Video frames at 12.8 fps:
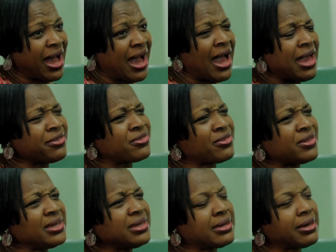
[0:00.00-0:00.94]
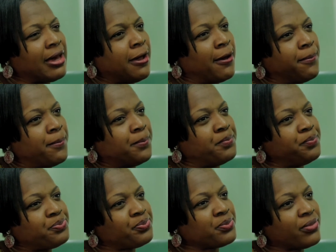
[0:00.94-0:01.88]
I think um,
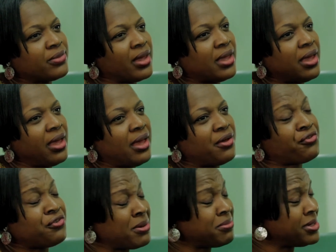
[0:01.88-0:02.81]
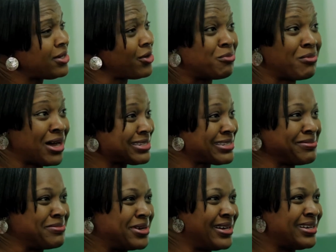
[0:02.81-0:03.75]
Femi or
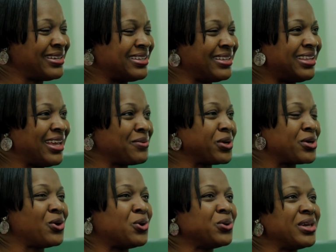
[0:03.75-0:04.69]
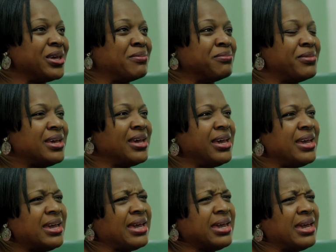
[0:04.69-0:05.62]
Maxima, like we call him,
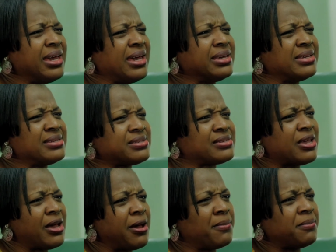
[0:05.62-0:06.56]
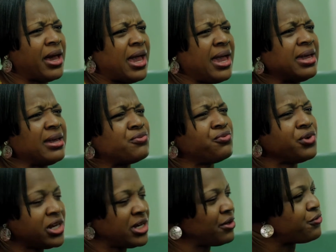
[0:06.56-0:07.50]
is um, a
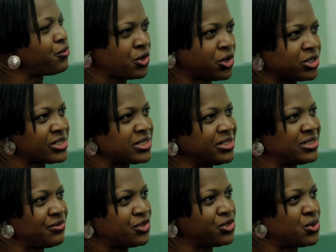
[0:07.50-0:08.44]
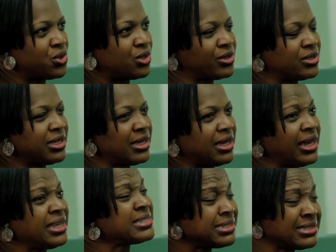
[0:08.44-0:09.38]
really focused individual.
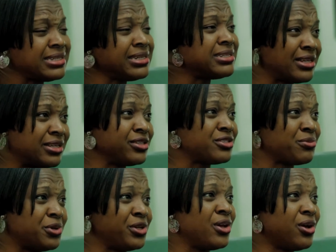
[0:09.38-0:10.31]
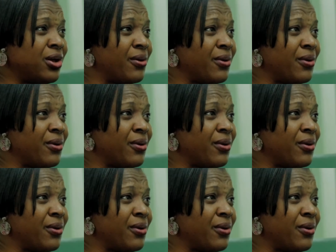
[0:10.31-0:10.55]
He's indeed an entrepreneur.